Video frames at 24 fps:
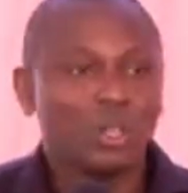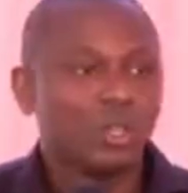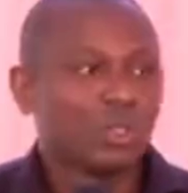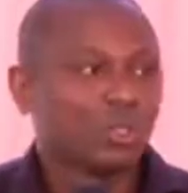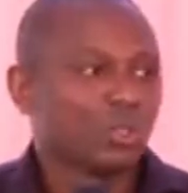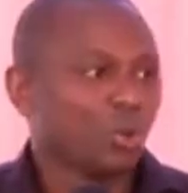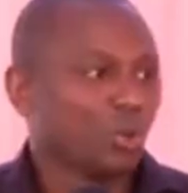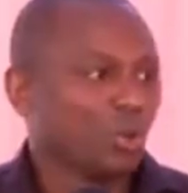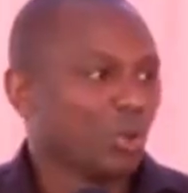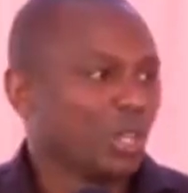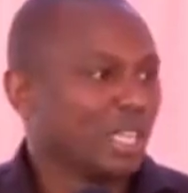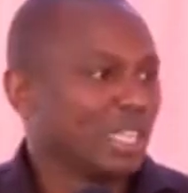
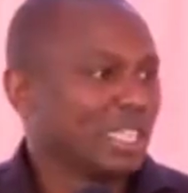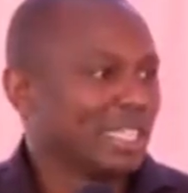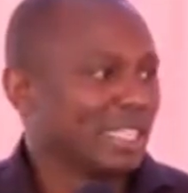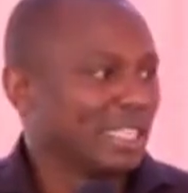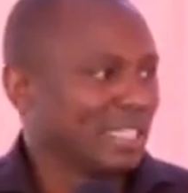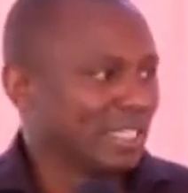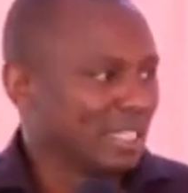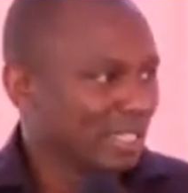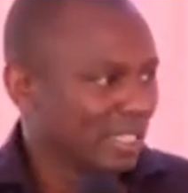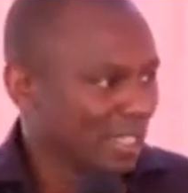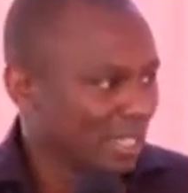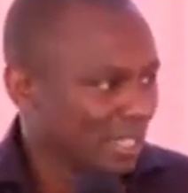So it
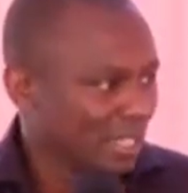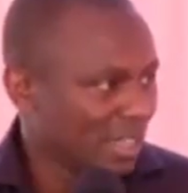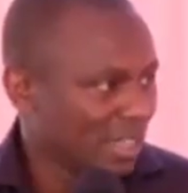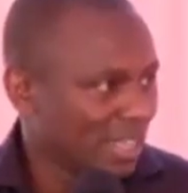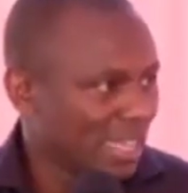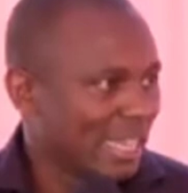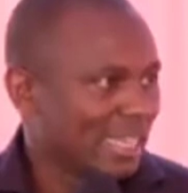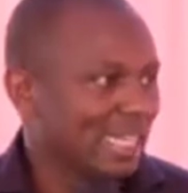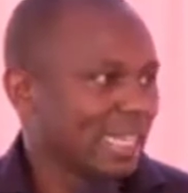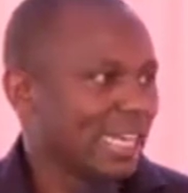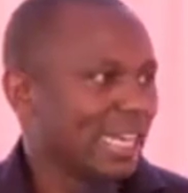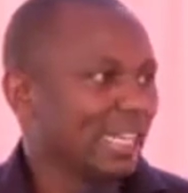is
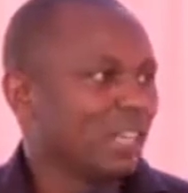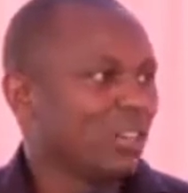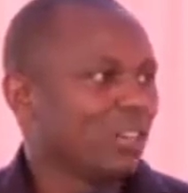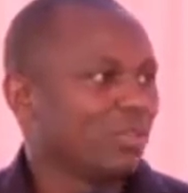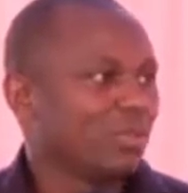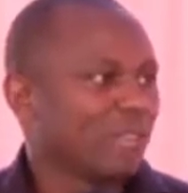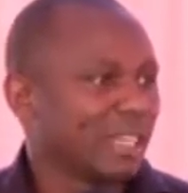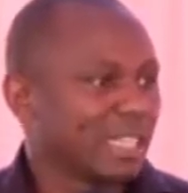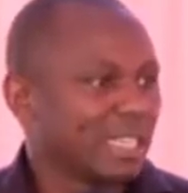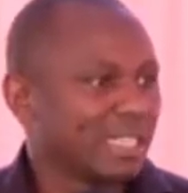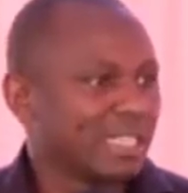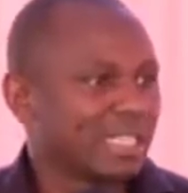that kind
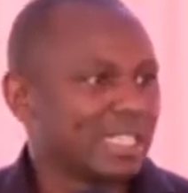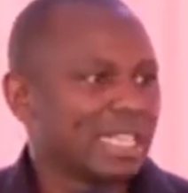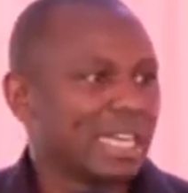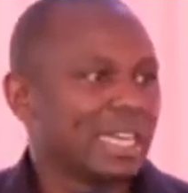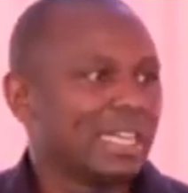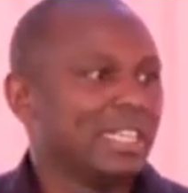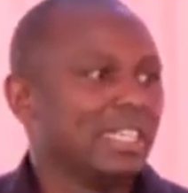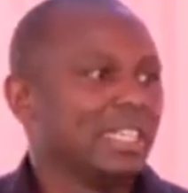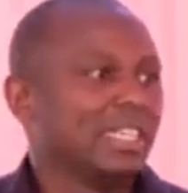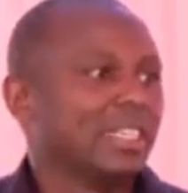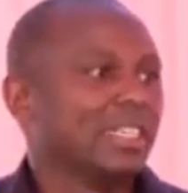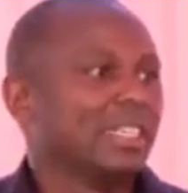of
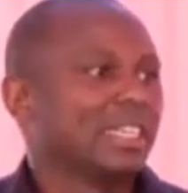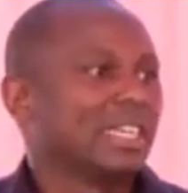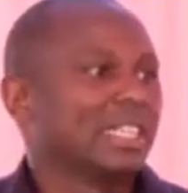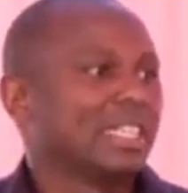understanding